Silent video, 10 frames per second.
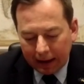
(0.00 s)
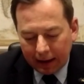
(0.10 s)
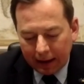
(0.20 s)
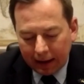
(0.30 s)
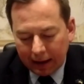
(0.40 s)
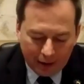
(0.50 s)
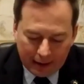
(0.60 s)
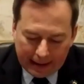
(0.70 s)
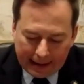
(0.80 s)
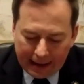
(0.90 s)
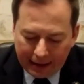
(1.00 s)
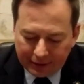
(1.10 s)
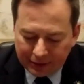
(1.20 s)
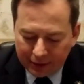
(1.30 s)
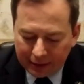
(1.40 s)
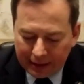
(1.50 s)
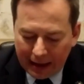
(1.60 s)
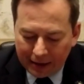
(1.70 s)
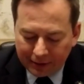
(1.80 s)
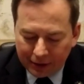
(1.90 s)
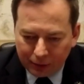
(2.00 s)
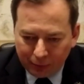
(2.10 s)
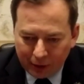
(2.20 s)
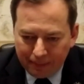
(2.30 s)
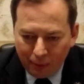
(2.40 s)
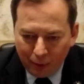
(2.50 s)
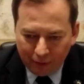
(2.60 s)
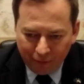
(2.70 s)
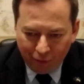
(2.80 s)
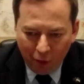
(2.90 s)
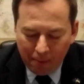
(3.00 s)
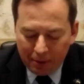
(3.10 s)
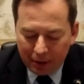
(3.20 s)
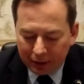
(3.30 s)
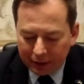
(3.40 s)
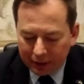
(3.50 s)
and for that also European Commission has